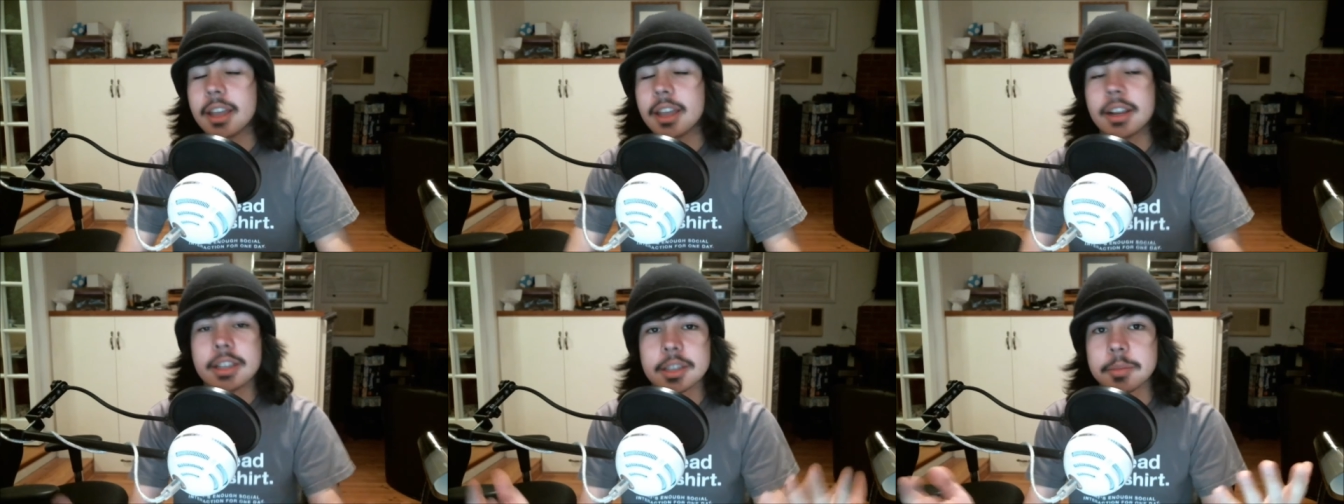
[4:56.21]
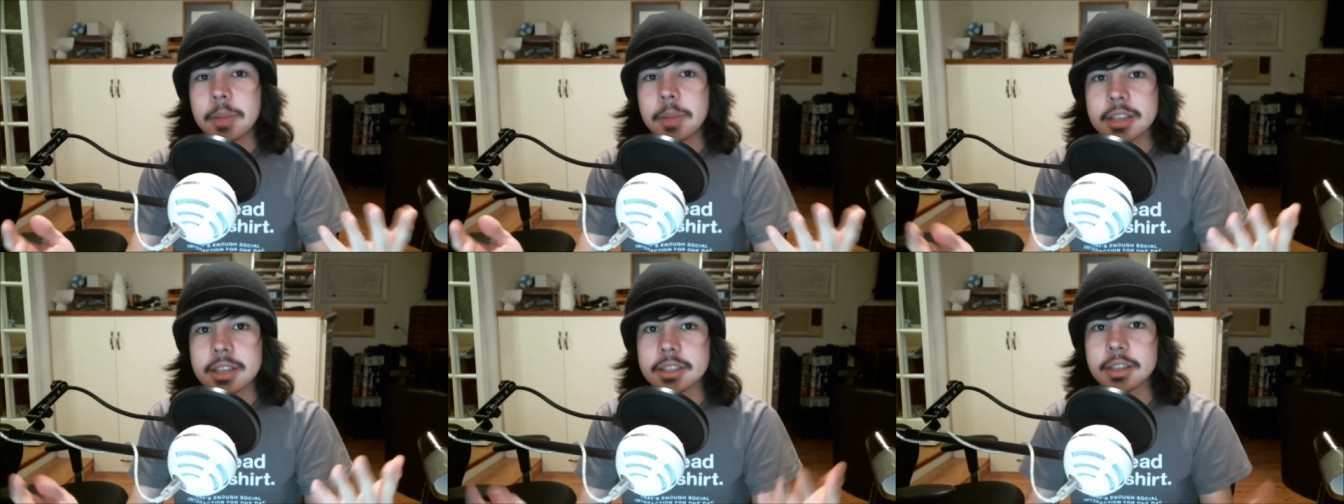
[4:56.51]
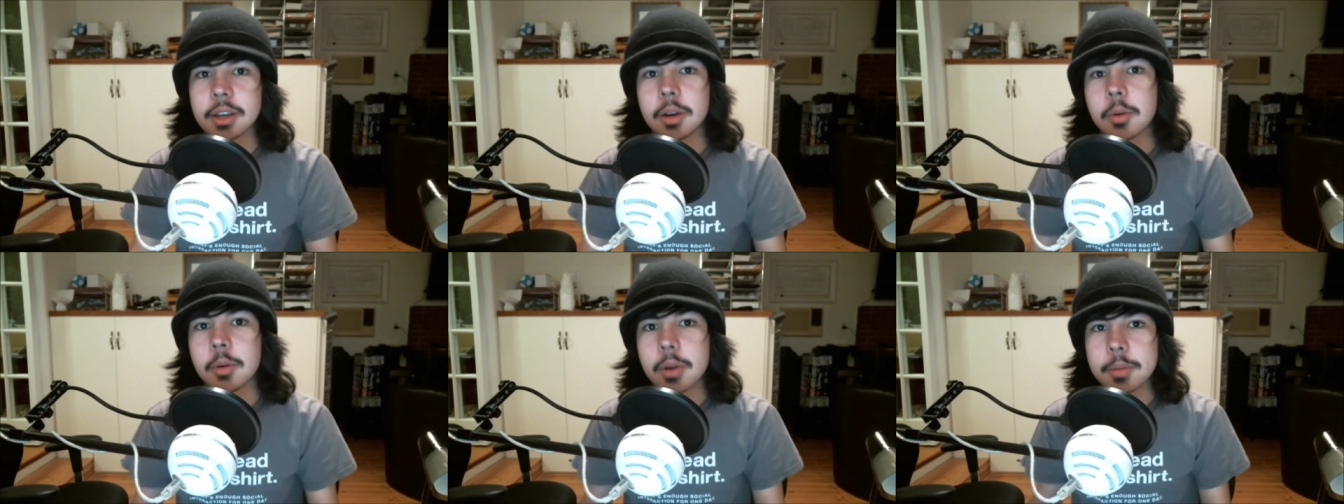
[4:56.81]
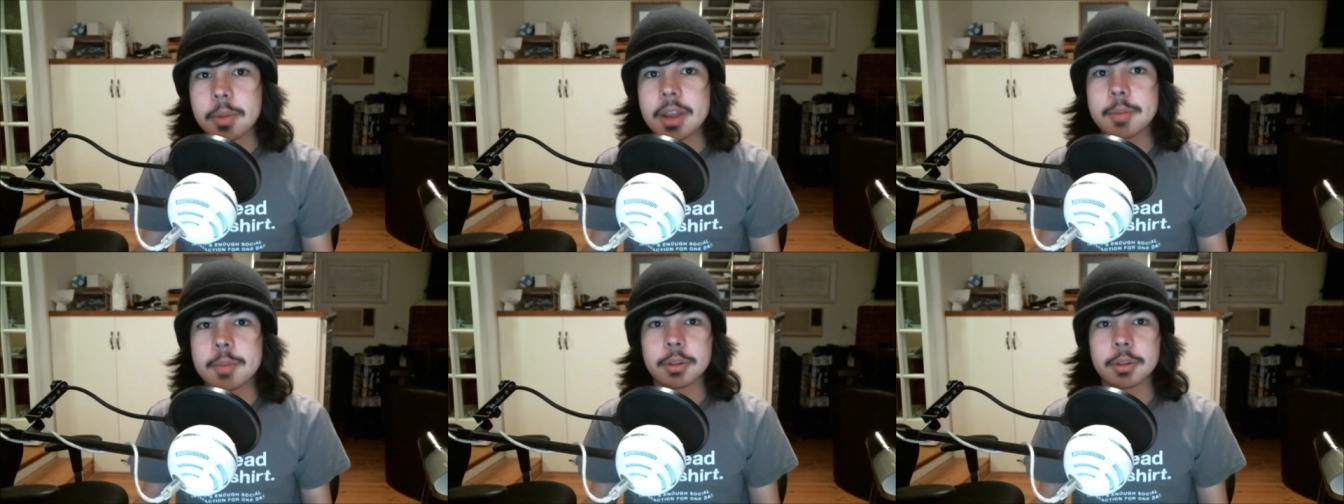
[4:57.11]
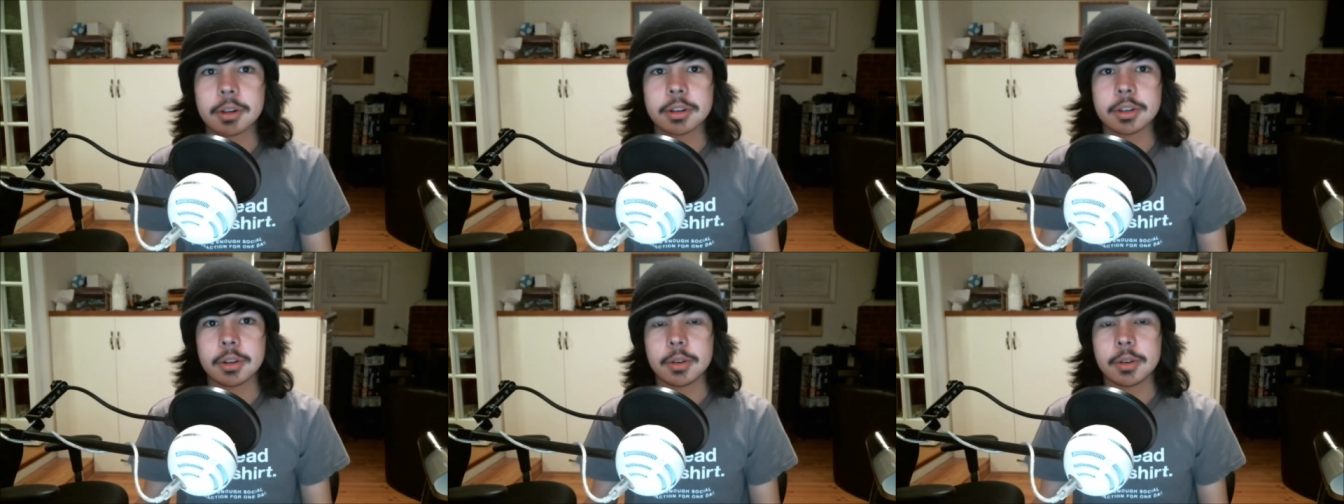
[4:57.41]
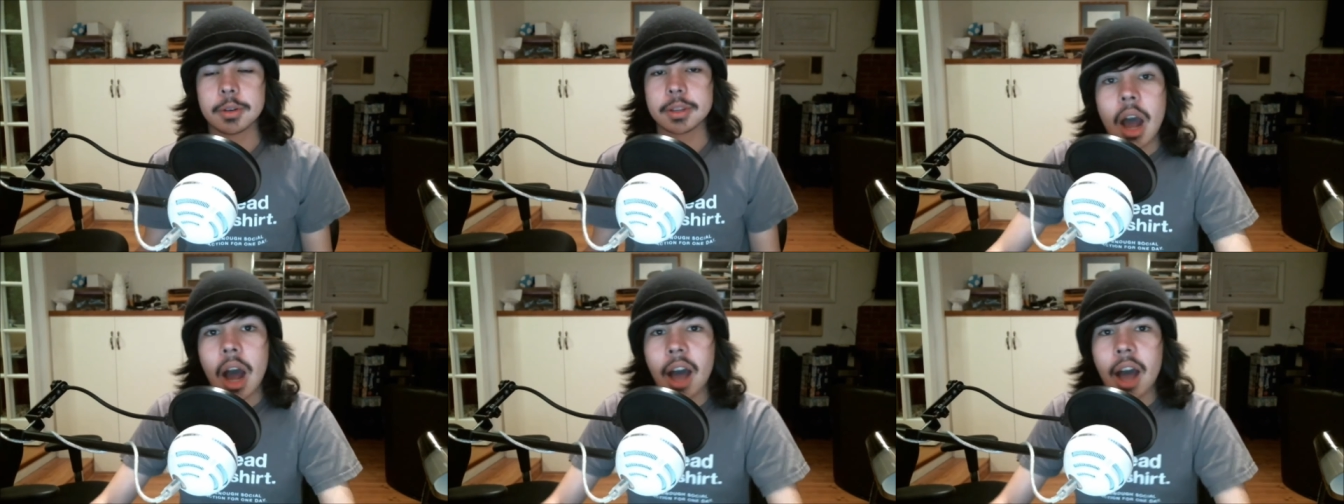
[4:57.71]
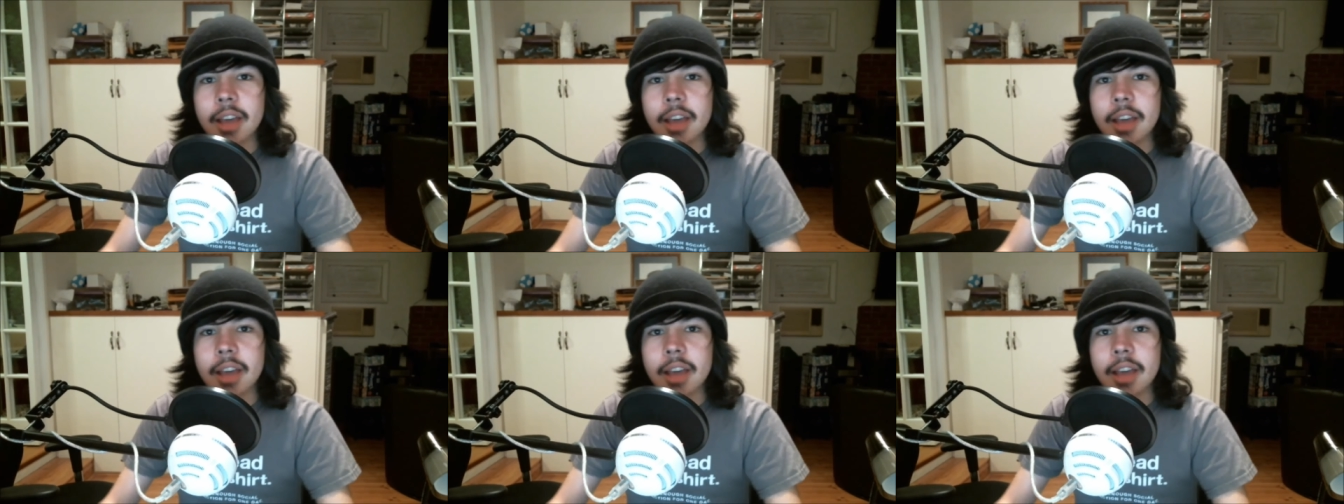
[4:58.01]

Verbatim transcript: It is amazing what people are doing with that.